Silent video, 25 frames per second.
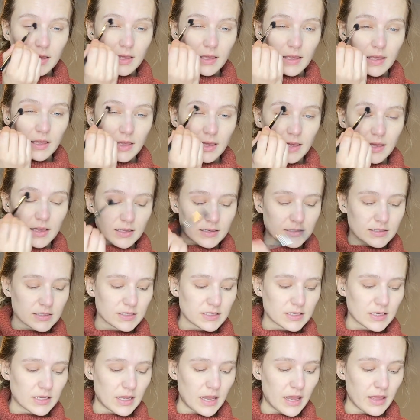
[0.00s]
And
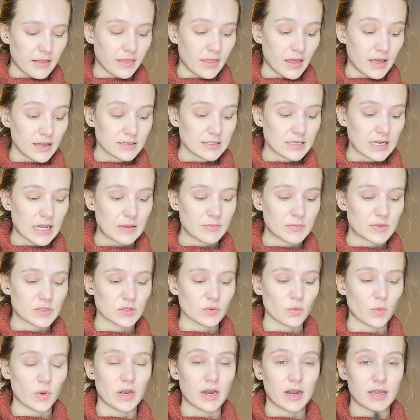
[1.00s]
at that time
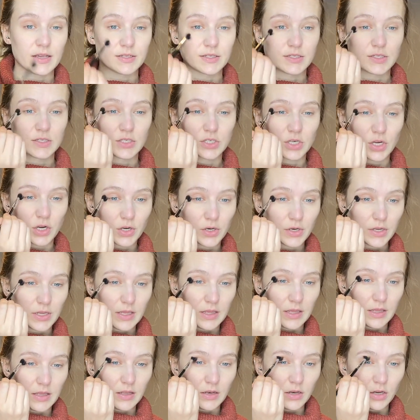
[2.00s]
is when I
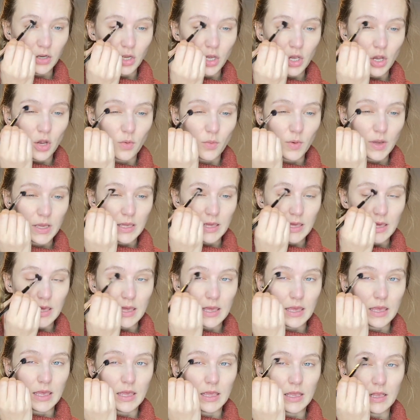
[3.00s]
started going
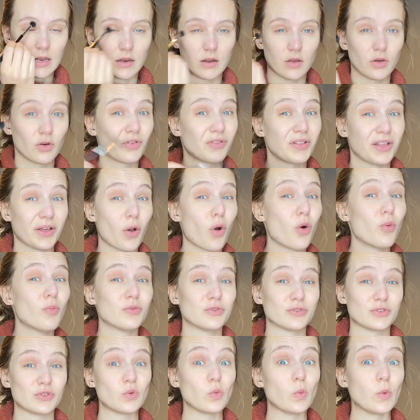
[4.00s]
in like
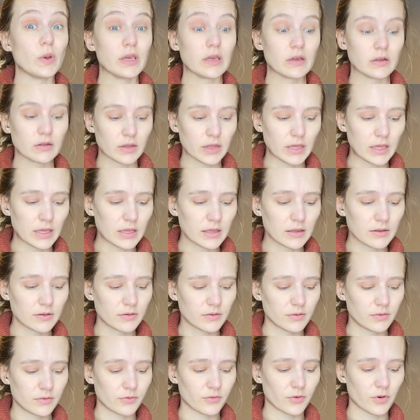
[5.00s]
almost weekly
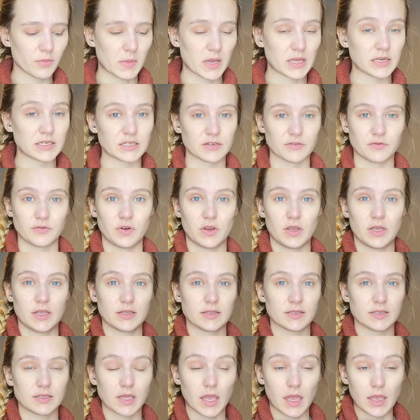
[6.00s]
for my
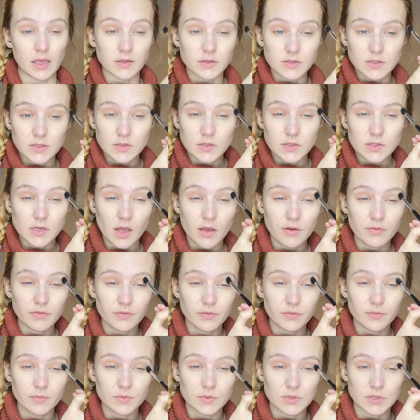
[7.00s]
different scans and stuff.
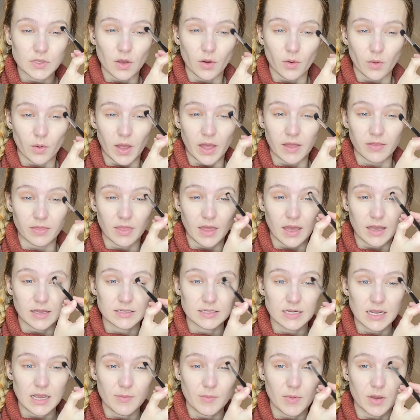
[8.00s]
So at that
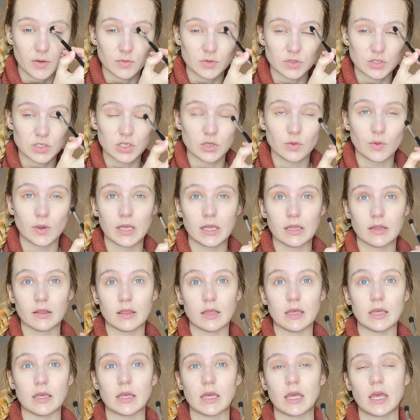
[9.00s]
time I was doing
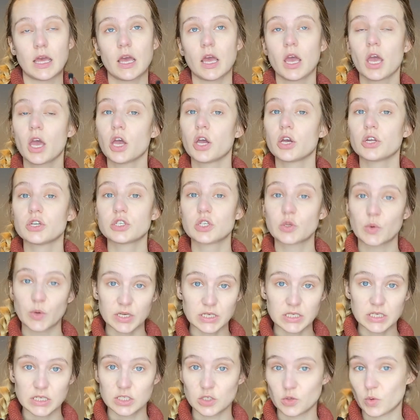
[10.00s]
the
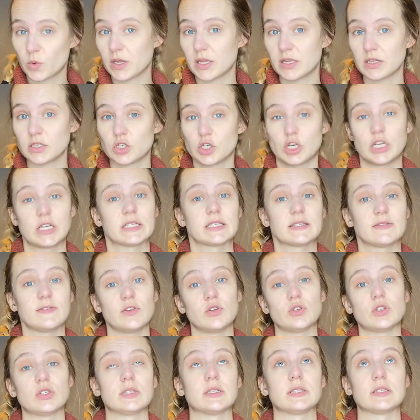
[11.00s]
twin-to-twin
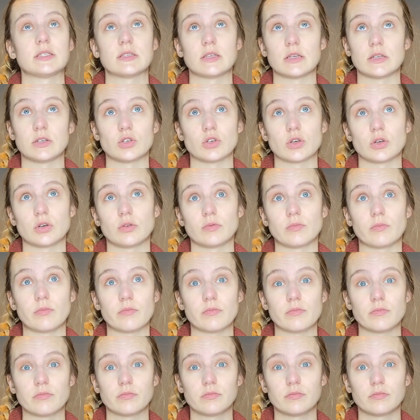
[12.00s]
transfusion syndrome